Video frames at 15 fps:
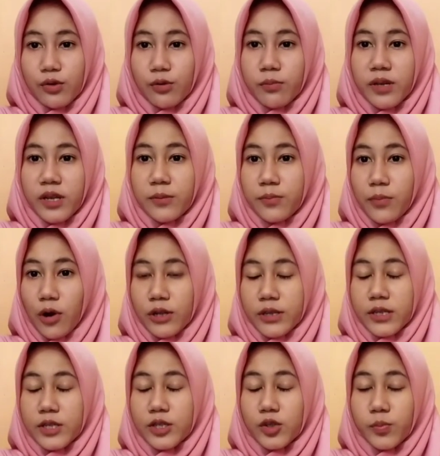to mean
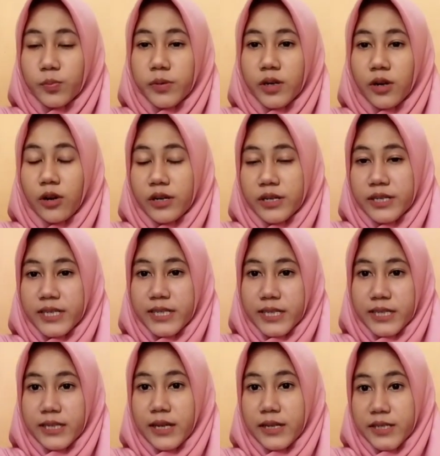both the
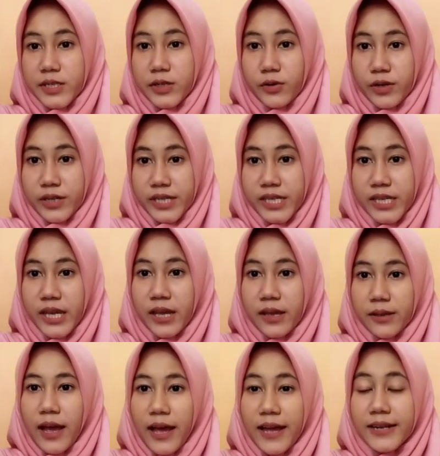superordinate category
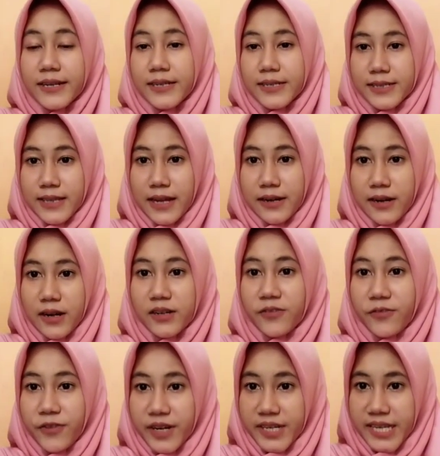and the standard
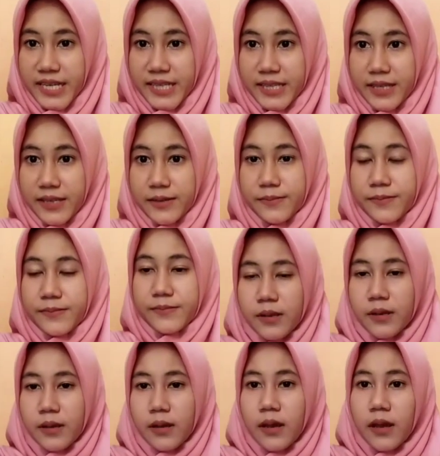variety.
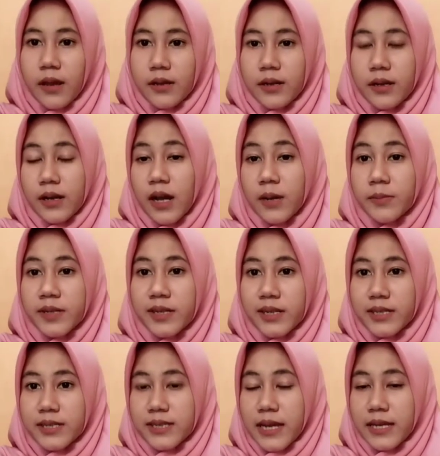
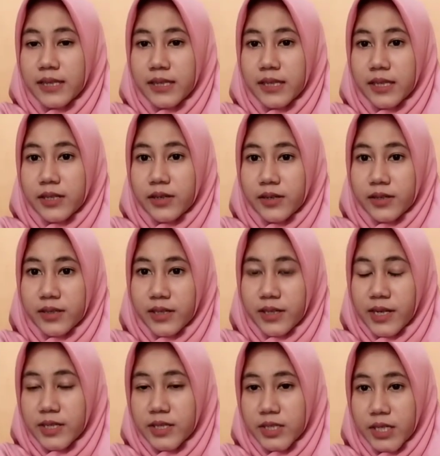Commonly cited
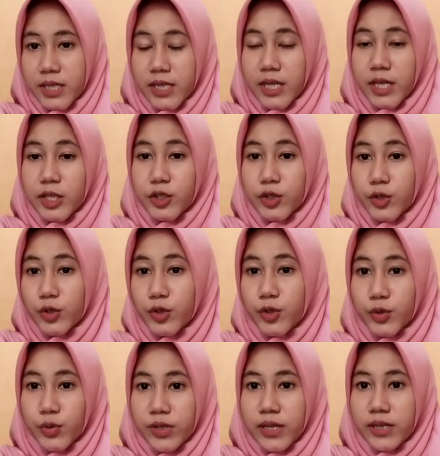criterion is used
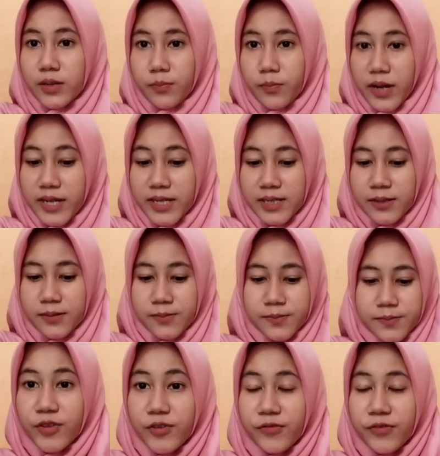to determine
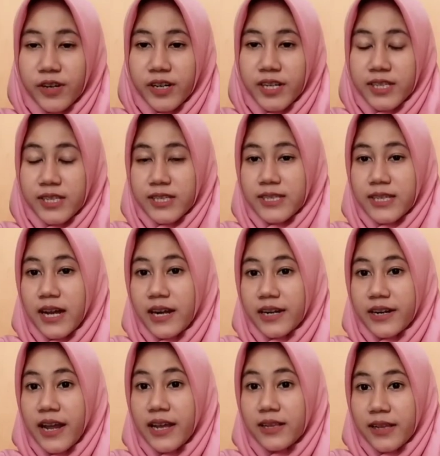if the varieties are
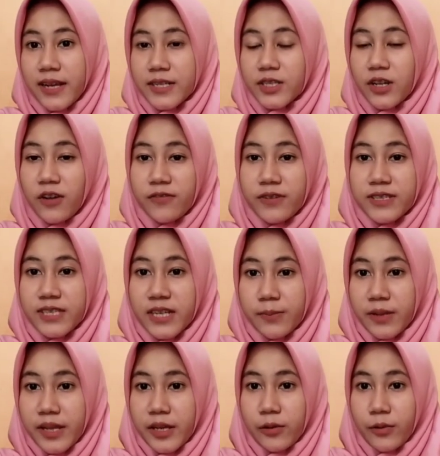dialects of the same
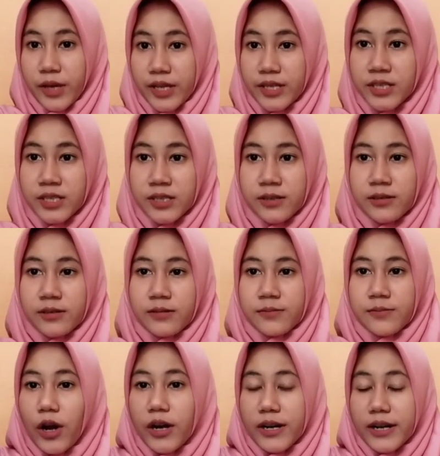language
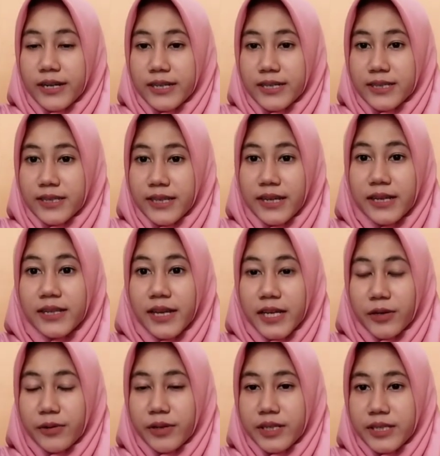or distinct
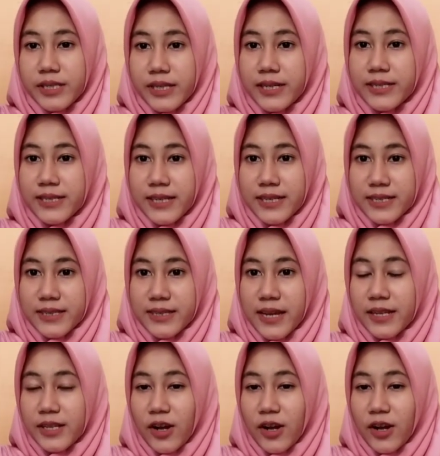languages is that